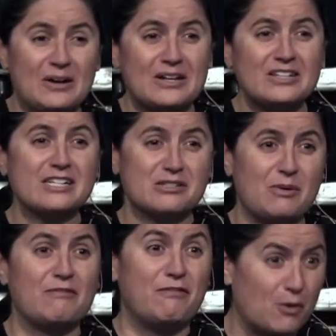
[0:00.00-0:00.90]
You guys know
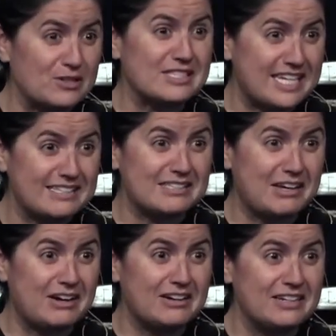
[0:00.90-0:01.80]
what foreskins
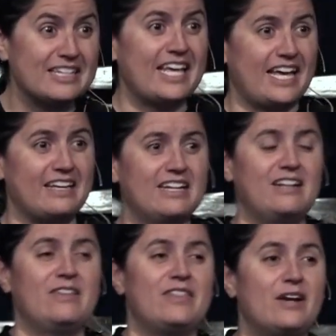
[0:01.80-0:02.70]
are? Okay,
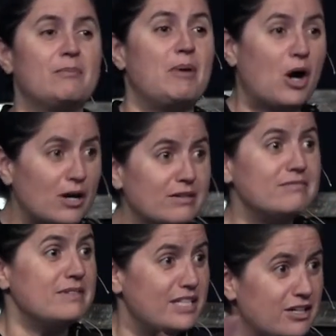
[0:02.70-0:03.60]
they're part
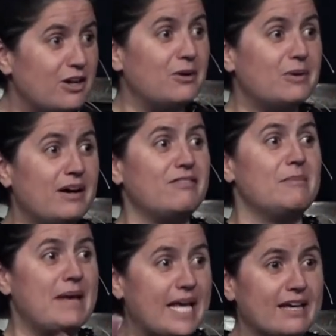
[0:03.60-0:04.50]
you know, of a
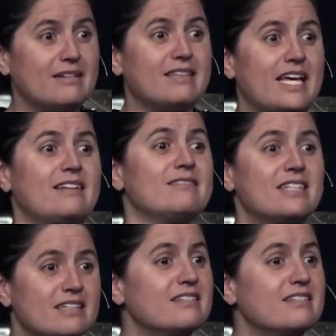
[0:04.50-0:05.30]
man that